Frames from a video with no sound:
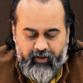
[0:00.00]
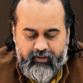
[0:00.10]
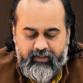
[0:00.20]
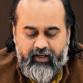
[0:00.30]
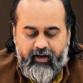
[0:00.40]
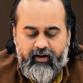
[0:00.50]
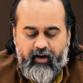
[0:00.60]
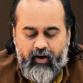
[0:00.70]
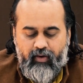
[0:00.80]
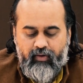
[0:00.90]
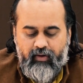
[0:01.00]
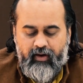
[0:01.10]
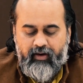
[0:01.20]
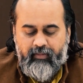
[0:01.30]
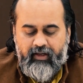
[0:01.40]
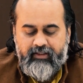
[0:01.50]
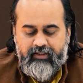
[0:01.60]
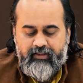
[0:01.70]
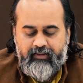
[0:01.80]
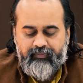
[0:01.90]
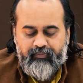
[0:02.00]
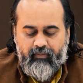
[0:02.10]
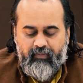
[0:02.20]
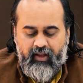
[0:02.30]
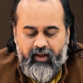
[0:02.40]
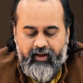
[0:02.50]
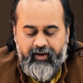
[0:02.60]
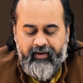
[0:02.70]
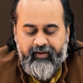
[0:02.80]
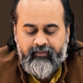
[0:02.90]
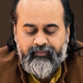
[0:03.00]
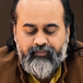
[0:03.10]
me understand how karmas carry